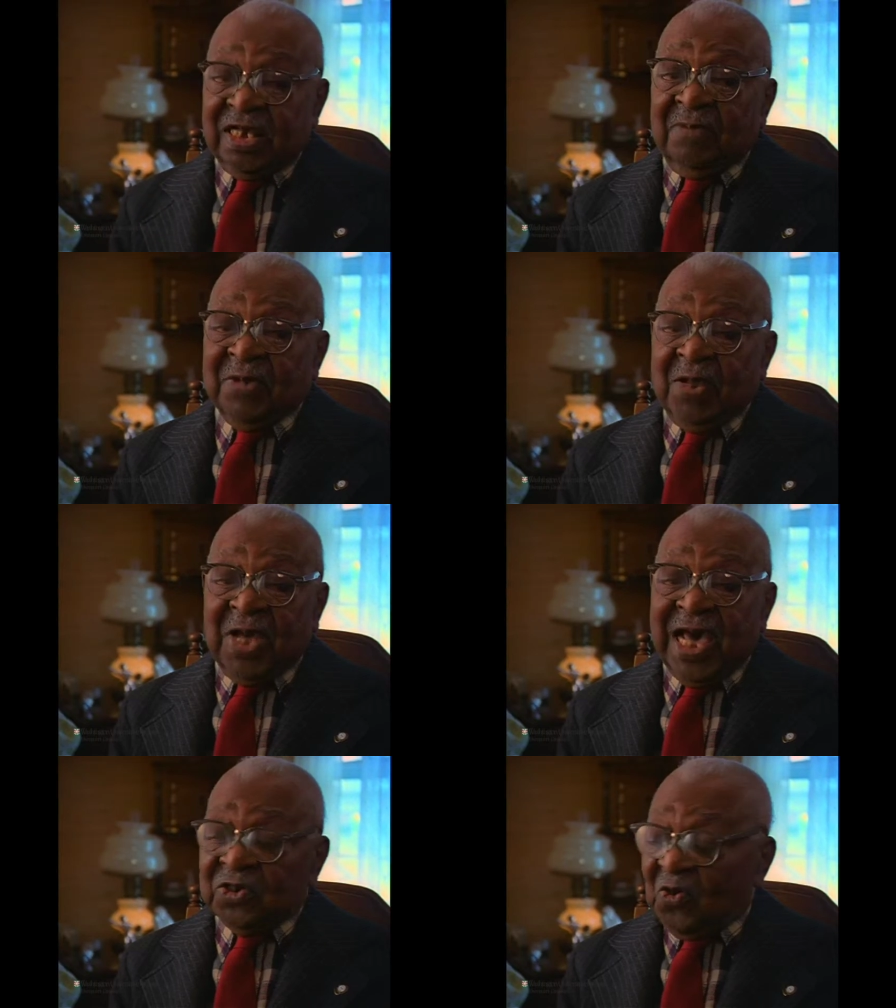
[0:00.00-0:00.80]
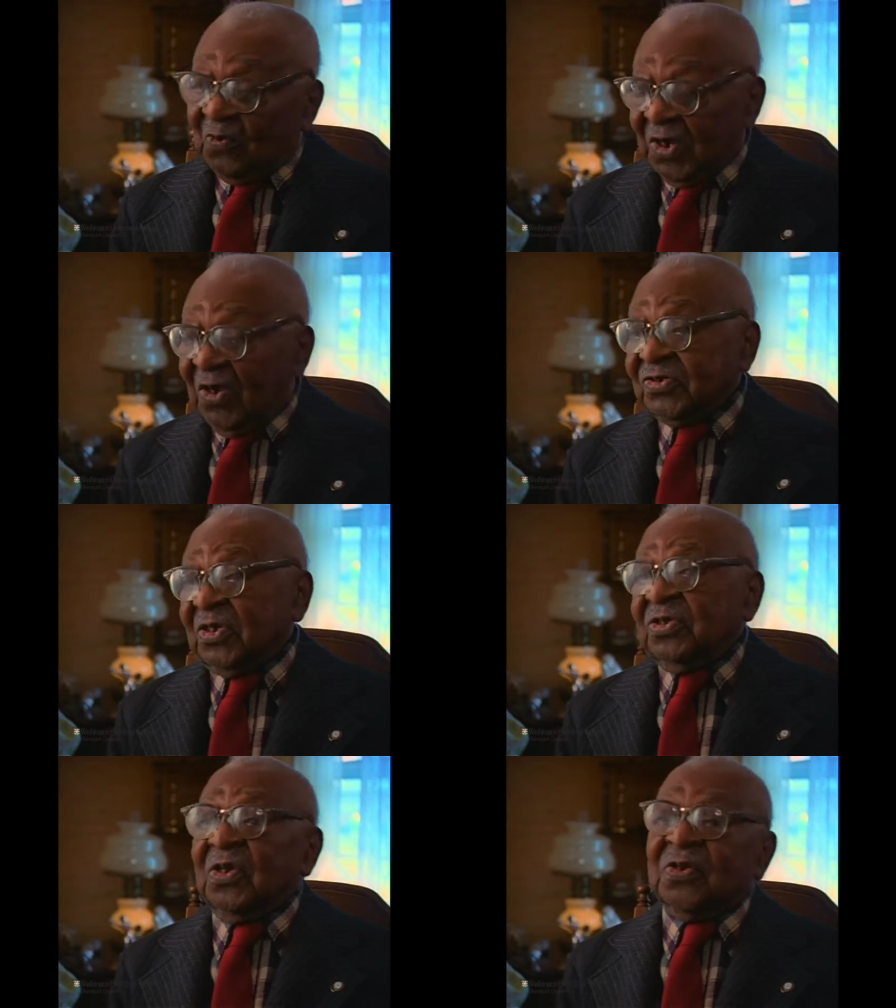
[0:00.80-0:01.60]
I'm not, I don't belong to
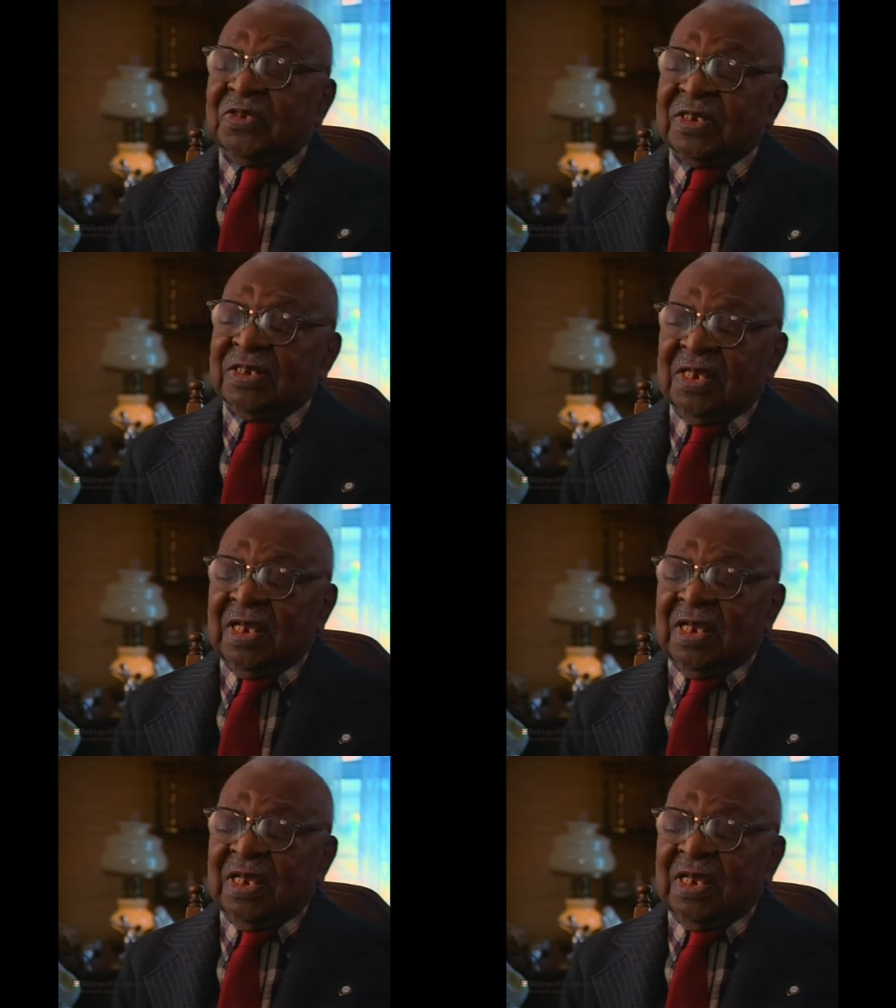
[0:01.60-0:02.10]
the union."